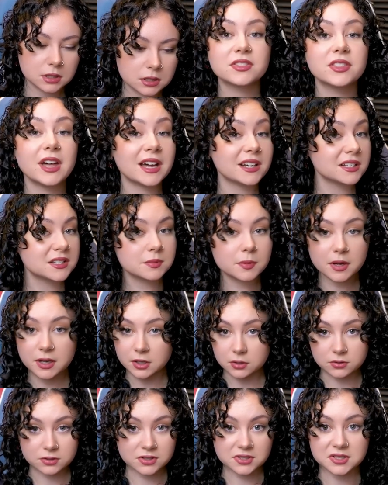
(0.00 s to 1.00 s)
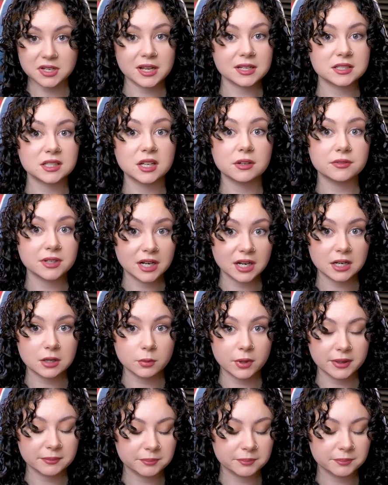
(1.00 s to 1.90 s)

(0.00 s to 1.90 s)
That is my understanding of it anyway.